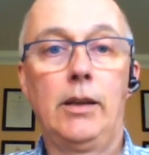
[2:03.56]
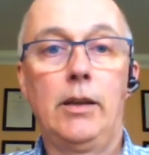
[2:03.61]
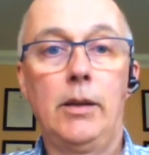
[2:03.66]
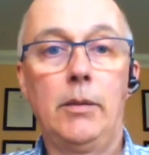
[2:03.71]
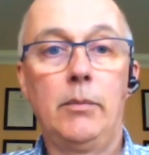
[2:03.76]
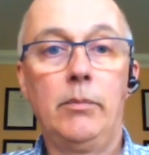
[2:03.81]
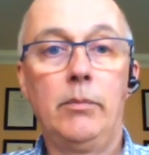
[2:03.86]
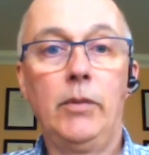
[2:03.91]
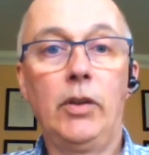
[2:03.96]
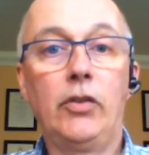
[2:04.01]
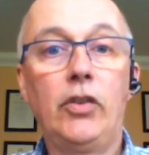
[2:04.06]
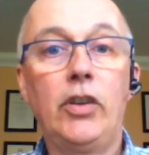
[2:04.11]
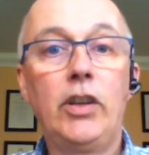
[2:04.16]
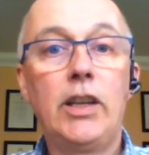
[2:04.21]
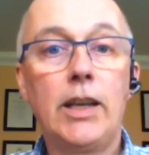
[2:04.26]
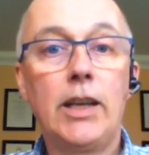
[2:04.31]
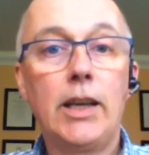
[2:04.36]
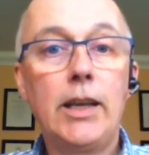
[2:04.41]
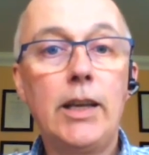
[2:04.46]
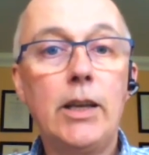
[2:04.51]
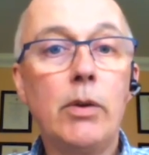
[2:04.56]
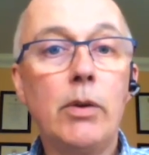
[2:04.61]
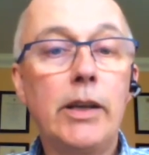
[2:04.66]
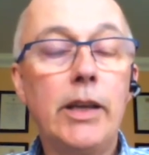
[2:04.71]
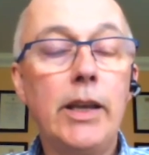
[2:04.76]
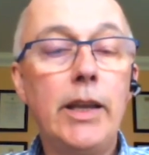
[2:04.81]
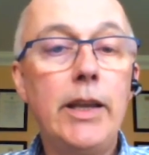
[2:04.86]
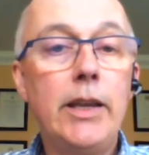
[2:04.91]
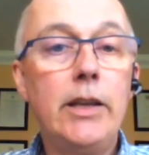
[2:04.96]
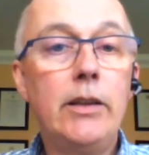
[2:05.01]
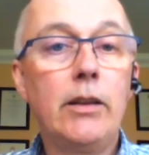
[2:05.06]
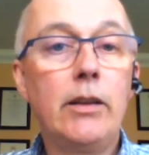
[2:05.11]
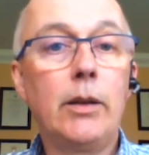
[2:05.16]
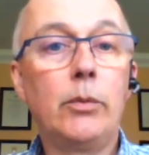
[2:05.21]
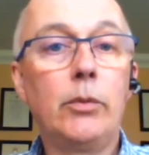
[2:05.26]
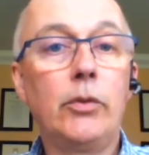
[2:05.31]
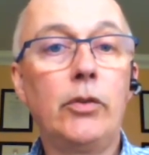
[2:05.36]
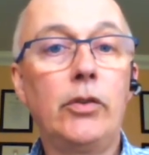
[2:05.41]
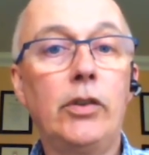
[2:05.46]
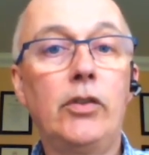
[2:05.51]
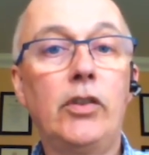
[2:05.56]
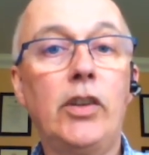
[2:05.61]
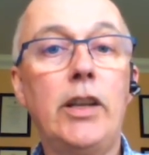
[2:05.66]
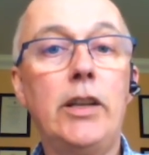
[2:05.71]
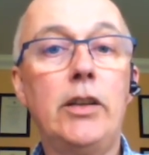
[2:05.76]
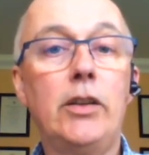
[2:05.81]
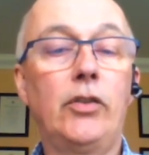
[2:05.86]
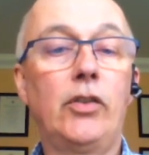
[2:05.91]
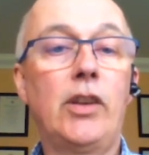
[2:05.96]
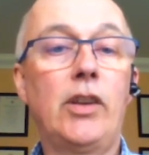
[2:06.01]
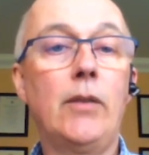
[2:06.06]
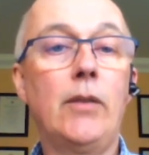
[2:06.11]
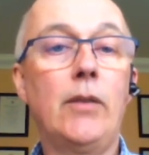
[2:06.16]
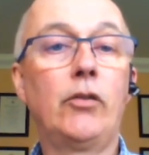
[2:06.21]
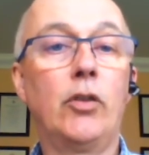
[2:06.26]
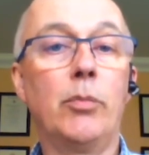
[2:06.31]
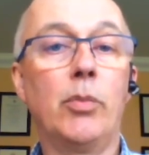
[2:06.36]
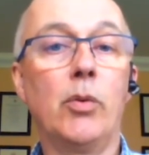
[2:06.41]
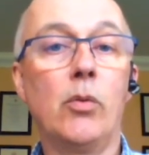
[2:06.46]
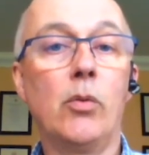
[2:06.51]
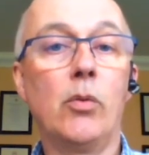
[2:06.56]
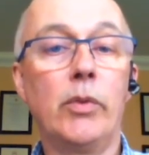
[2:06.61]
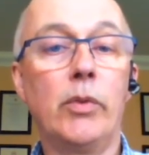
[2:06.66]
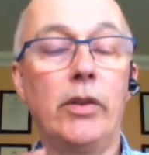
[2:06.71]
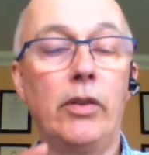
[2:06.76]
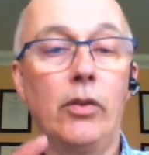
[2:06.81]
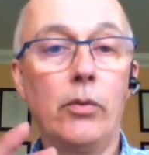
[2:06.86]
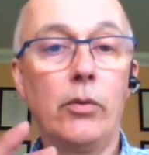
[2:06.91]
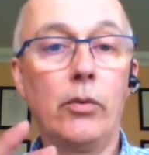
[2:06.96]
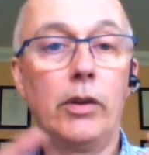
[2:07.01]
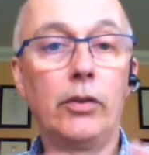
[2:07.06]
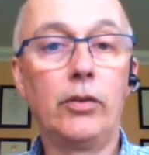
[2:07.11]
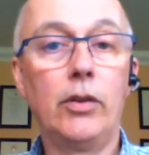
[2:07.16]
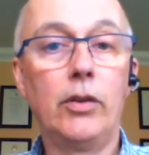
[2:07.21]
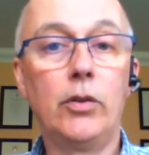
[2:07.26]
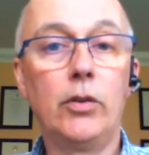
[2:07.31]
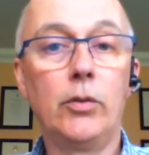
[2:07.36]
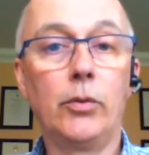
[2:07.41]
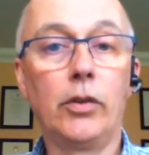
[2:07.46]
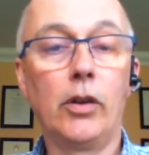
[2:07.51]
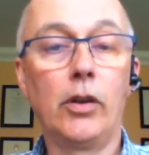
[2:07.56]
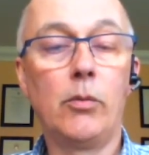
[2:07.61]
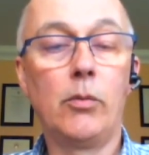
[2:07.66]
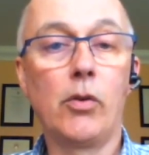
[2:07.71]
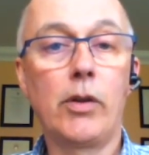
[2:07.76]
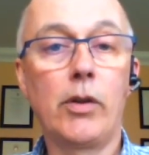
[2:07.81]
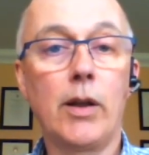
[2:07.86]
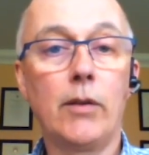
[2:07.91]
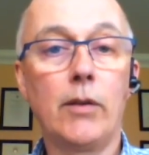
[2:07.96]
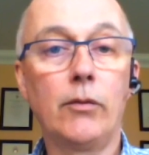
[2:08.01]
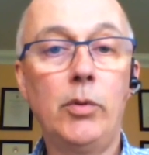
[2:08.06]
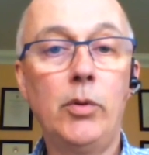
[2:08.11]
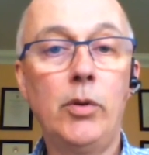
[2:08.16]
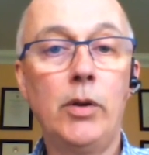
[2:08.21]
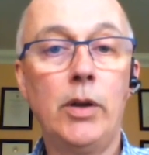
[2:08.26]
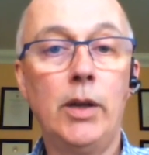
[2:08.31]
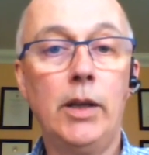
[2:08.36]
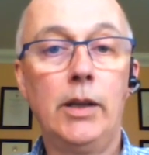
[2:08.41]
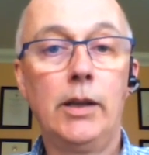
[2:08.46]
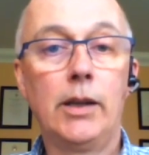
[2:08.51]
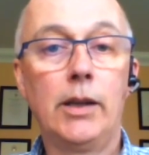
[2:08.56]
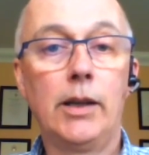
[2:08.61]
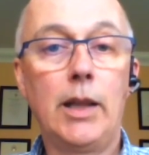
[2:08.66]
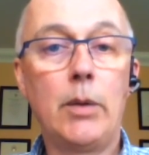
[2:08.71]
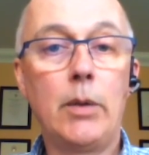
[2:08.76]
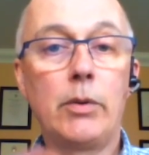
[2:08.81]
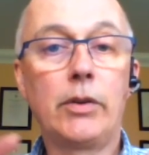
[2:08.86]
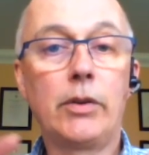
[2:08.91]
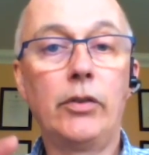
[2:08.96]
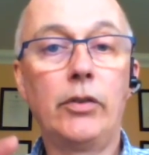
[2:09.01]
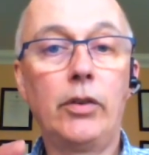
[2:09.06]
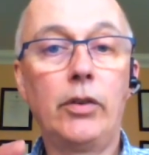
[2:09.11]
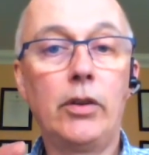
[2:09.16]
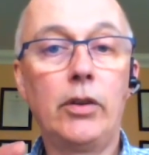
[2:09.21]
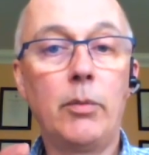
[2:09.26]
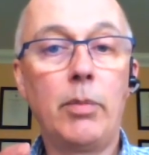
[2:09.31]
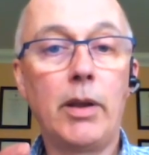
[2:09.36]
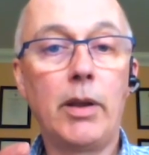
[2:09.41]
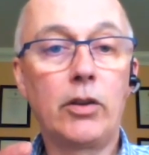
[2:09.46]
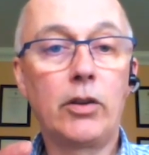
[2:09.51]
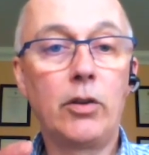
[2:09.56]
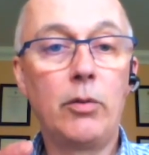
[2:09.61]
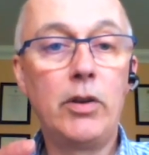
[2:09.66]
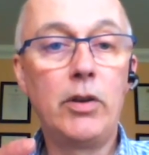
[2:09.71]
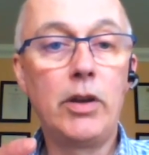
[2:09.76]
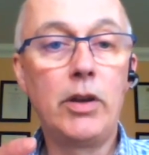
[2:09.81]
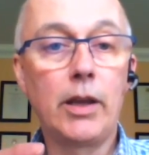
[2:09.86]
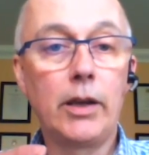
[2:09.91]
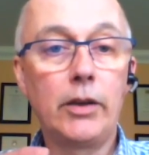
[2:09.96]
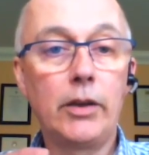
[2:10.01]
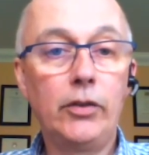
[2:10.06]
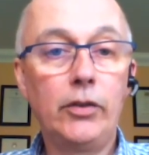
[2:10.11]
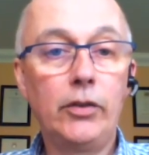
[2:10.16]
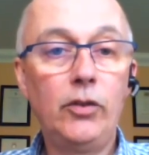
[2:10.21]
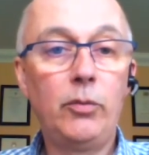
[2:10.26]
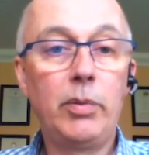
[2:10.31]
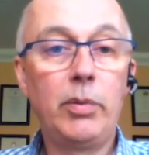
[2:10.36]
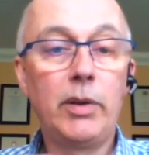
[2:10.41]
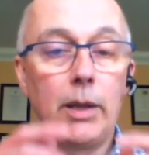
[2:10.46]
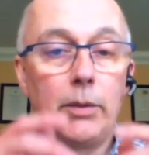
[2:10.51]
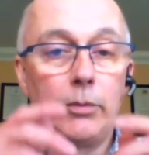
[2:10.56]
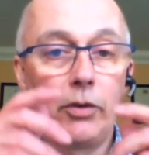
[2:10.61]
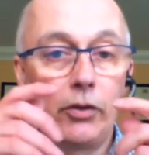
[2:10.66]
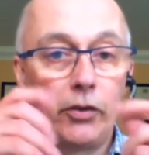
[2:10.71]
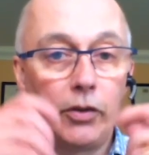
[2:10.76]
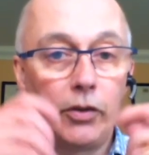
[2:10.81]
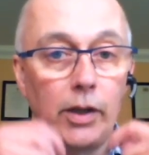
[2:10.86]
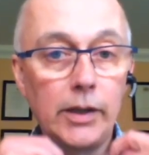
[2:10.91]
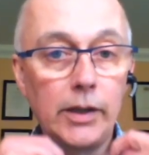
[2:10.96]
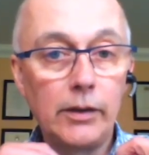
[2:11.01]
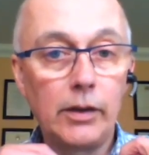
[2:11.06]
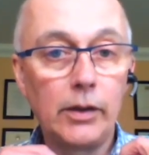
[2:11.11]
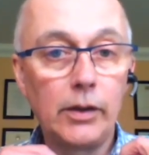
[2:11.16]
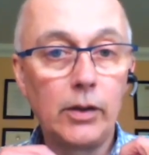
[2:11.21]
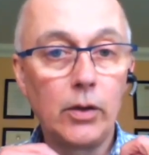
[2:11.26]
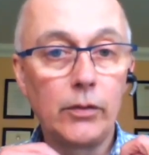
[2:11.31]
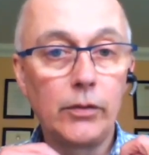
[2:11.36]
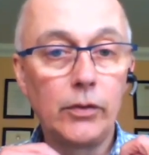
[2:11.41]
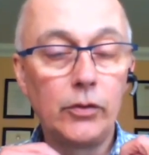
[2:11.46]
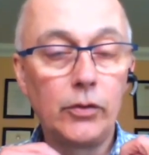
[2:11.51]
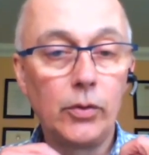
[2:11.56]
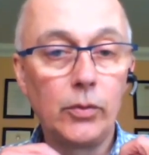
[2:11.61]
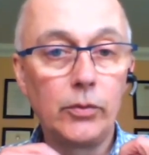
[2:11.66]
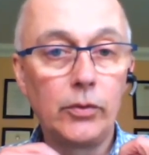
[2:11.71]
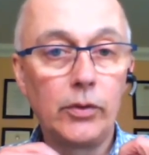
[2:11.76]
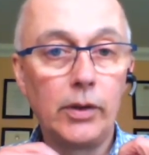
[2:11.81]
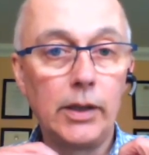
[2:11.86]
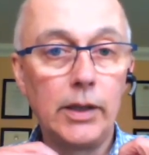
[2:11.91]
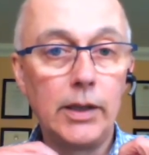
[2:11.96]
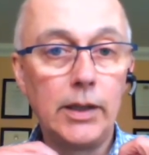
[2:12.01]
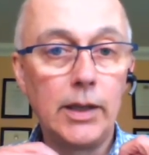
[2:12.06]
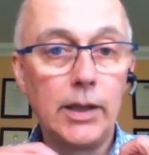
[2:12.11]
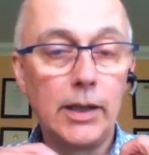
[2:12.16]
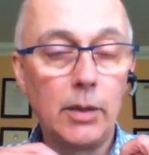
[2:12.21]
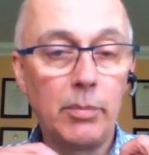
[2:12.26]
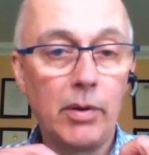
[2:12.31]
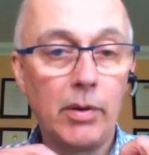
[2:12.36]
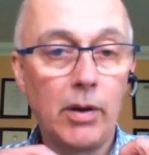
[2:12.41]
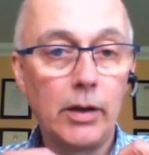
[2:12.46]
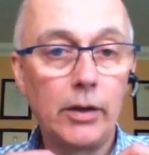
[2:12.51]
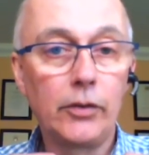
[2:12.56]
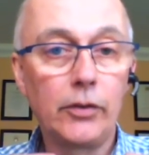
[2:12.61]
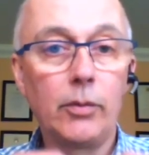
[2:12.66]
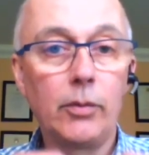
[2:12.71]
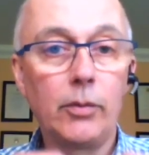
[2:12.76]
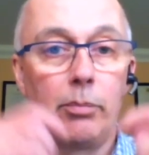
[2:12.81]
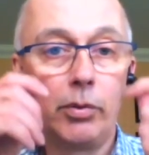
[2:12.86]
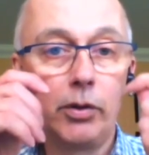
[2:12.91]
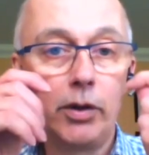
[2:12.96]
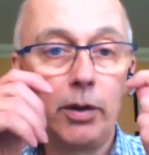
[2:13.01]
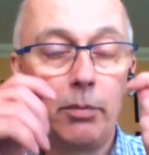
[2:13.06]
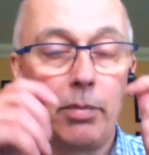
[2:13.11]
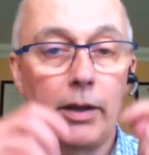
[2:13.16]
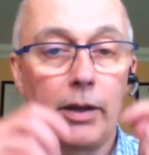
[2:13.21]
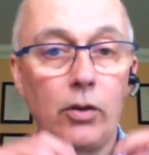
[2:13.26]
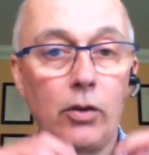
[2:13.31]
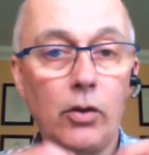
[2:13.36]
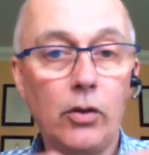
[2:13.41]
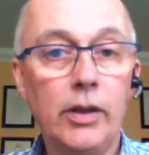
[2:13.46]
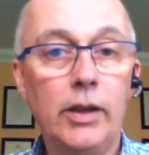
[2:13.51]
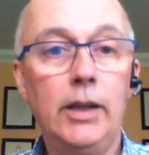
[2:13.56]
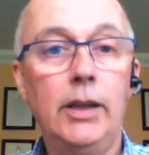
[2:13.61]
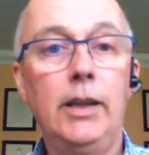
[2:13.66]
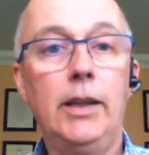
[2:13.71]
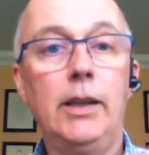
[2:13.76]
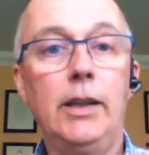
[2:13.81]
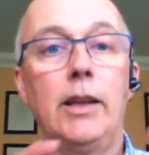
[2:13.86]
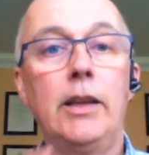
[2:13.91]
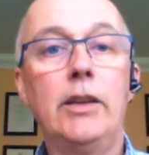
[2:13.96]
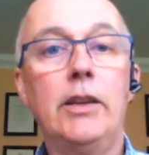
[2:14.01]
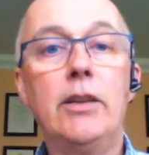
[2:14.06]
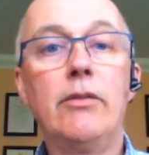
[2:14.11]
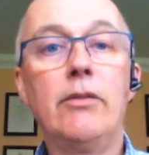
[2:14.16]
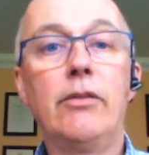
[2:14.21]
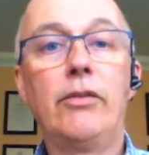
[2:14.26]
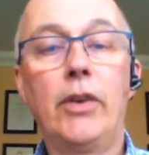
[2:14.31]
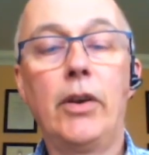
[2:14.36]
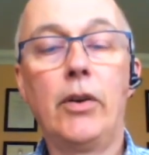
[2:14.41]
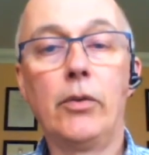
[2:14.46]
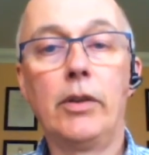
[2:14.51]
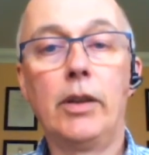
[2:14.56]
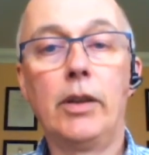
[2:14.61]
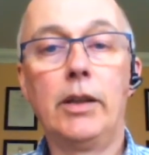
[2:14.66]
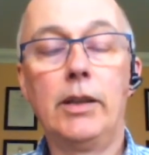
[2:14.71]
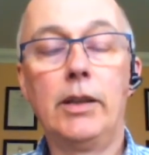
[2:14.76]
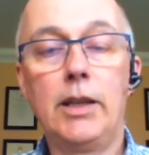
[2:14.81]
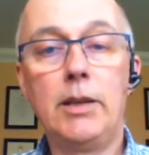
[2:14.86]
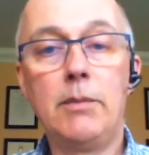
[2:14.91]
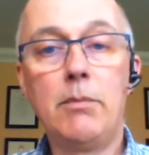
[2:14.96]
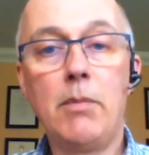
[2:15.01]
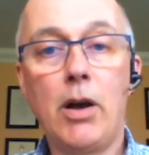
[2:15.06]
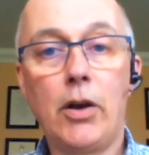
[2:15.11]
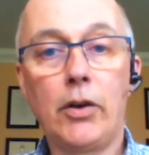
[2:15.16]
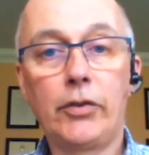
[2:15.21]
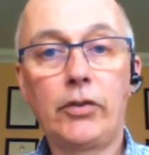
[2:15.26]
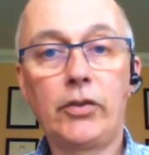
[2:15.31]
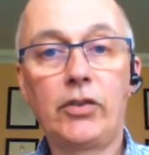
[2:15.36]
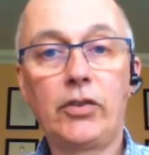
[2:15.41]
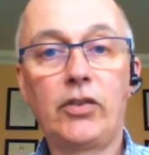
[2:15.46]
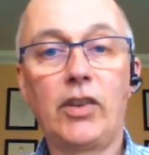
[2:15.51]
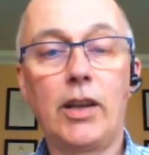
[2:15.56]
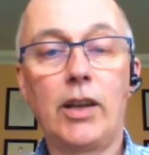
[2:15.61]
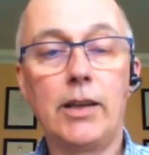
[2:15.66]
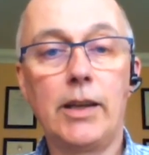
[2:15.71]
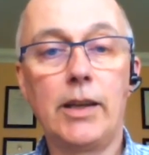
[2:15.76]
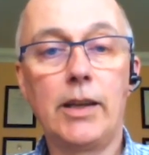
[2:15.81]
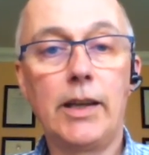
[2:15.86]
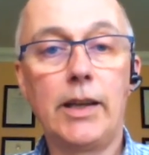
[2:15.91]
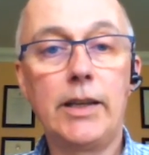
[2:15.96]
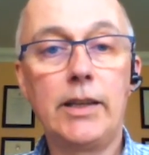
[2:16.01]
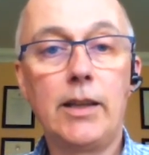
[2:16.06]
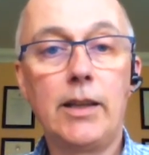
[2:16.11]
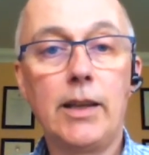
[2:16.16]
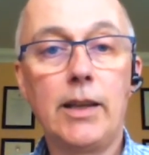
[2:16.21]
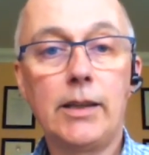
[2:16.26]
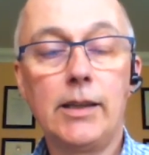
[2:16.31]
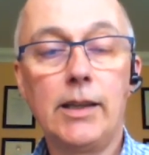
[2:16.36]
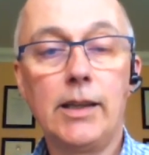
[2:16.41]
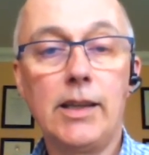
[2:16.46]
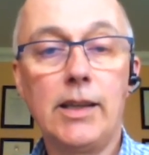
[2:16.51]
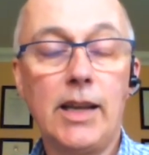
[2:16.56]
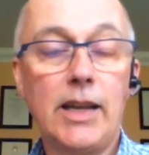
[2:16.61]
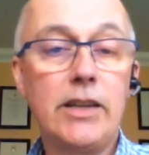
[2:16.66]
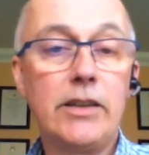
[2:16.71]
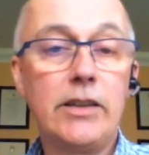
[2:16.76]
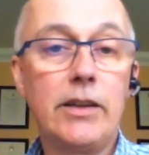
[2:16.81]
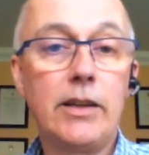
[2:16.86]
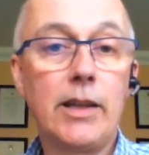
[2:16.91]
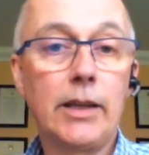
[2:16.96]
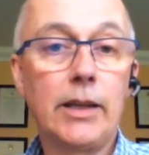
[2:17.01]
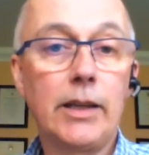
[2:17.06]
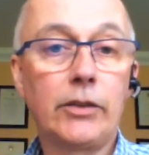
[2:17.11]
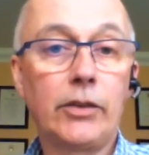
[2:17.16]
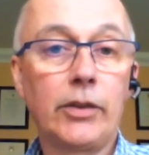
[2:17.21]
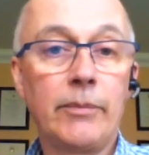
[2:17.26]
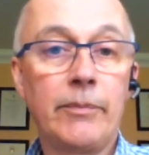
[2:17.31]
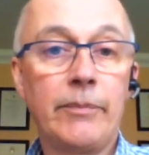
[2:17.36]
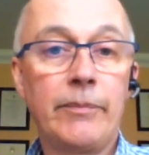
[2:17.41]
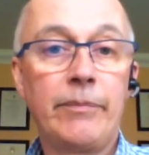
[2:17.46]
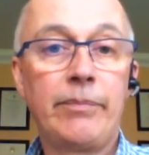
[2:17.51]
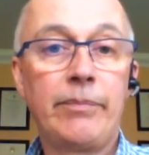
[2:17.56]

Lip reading: The CEA were keen that it was seen as comfortable, and we thought the snood was a lot more comfortable. And they were concerned about communications, being able to take the thing off and talk to the pilots and put it back on. They didn't feel that the masks aided that.